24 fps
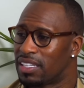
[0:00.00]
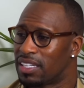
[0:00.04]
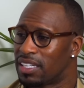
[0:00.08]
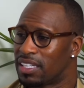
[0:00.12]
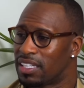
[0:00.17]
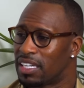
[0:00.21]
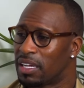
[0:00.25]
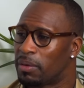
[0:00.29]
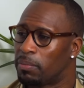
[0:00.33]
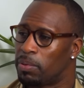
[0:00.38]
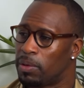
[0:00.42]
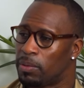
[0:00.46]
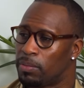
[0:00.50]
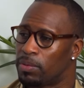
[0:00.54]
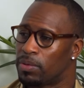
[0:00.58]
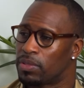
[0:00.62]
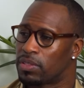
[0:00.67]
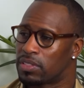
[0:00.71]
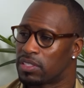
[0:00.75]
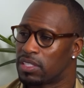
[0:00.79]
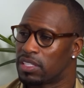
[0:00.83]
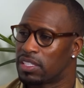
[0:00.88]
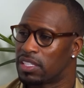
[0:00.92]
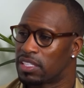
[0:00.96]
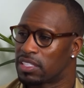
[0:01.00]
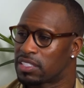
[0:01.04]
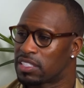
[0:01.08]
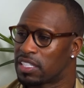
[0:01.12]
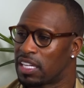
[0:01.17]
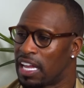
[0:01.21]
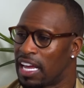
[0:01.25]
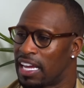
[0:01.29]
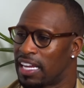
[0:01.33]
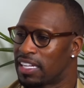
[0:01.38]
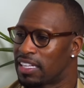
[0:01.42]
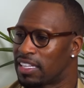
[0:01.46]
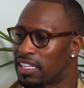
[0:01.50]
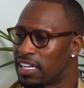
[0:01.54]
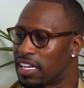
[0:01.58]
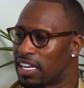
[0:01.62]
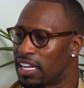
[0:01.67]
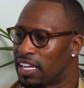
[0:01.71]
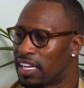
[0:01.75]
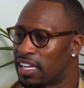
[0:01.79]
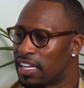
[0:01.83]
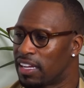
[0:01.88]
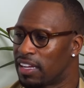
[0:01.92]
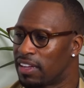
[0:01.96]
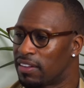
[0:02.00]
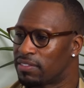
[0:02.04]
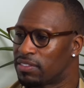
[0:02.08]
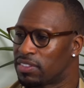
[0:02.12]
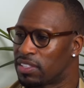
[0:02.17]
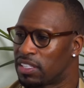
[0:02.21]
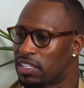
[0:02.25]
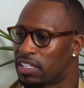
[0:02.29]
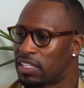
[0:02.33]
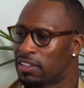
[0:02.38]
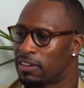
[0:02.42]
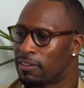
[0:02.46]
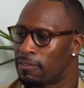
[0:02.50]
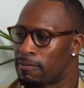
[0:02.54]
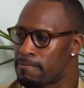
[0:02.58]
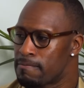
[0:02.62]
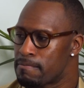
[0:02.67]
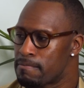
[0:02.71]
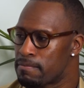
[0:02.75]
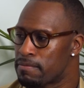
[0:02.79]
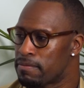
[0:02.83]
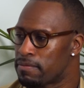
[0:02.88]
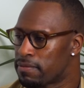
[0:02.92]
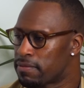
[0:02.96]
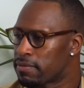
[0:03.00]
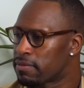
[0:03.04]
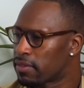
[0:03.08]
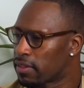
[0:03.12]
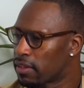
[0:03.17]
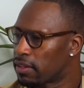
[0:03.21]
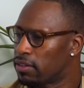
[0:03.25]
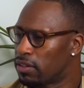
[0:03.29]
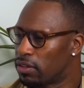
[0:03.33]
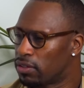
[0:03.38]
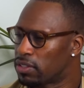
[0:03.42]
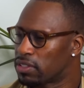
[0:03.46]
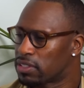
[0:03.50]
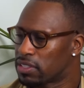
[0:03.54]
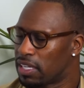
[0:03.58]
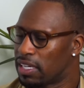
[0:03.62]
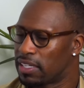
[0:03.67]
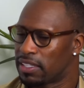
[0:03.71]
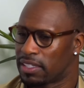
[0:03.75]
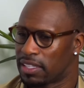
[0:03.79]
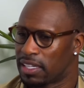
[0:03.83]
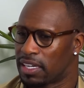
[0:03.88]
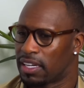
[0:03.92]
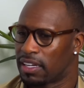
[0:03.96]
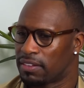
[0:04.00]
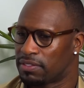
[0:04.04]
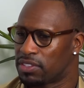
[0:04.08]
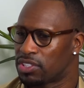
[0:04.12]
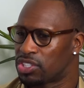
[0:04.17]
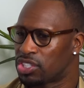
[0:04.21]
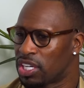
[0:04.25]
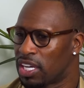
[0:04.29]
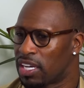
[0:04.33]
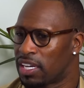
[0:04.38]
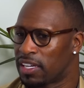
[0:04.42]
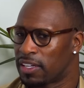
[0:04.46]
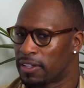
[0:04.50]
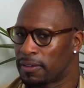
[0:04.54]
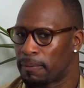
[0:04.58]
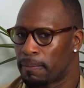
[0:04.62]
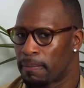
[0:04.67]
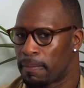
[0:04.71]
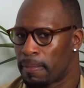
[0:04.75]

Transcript: and let people see this light that I have to give, you know, this light that I have to shine.